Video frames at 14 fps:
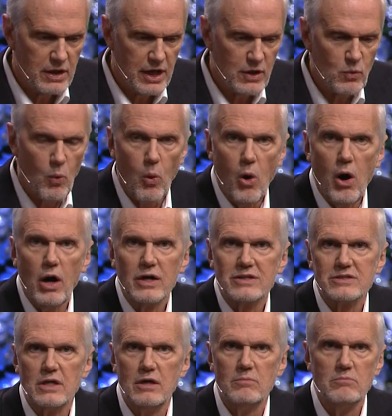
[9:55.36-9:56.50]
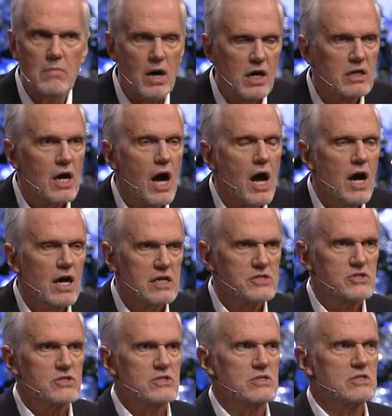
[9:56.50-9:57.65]
and walked among
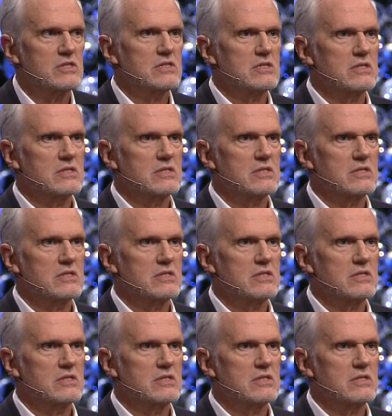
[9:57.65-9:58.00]
us